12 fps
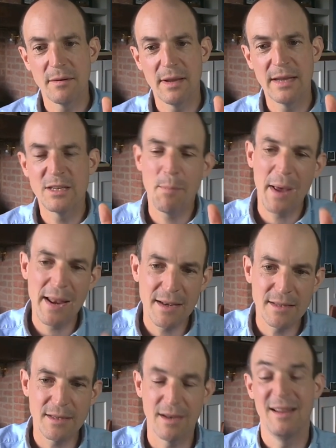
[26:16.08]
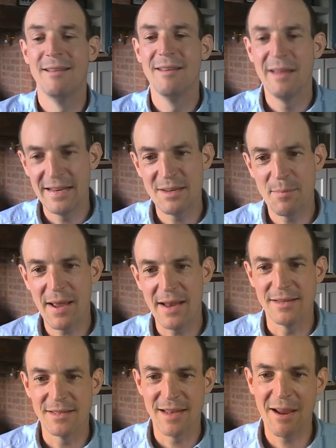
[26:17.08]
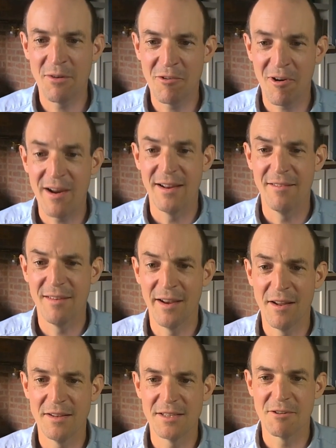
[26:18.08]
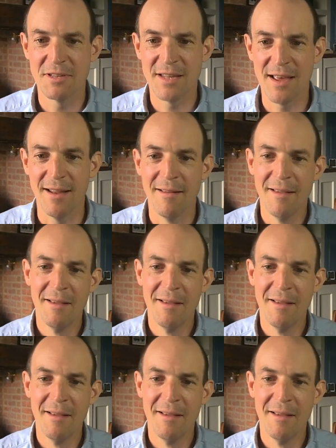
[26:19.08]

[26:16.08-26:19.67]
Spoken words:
it depends. How great an answer is that?